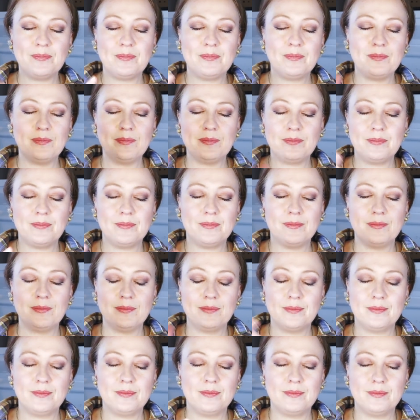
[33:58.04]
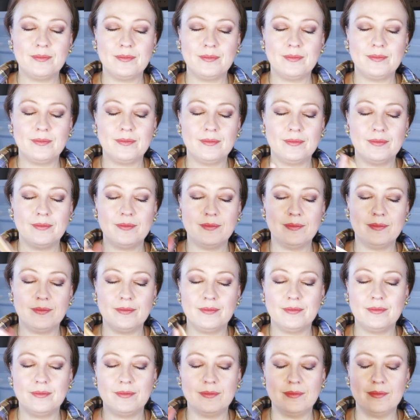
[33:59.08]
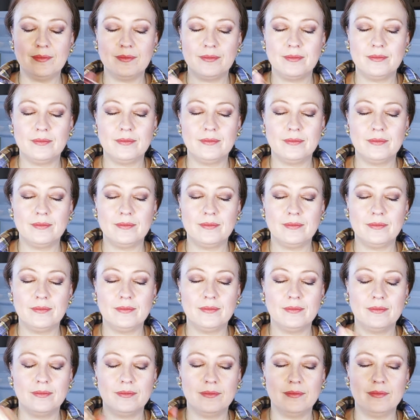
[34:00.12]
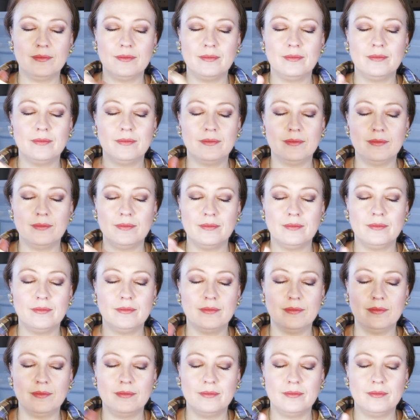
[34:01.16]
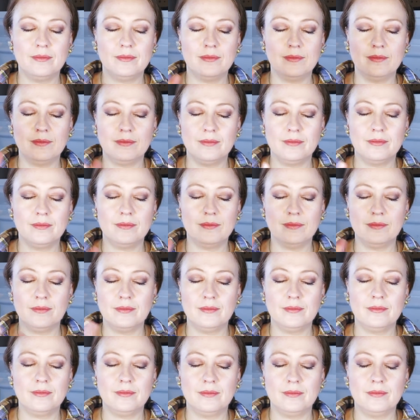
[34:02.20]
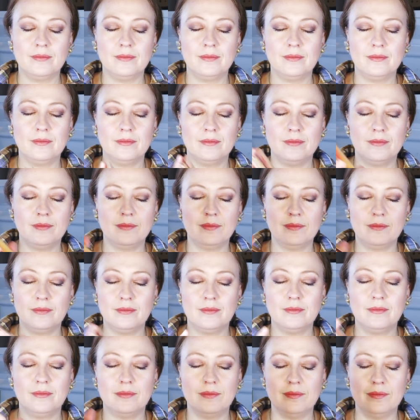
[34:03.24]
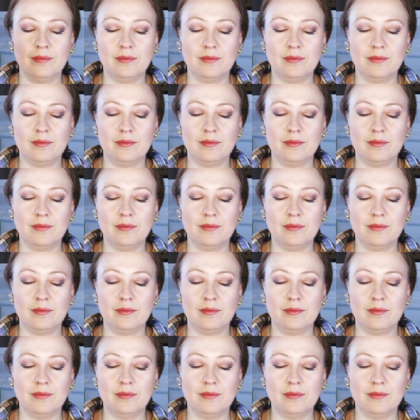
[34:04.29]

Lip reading: No one is speaking in this clip.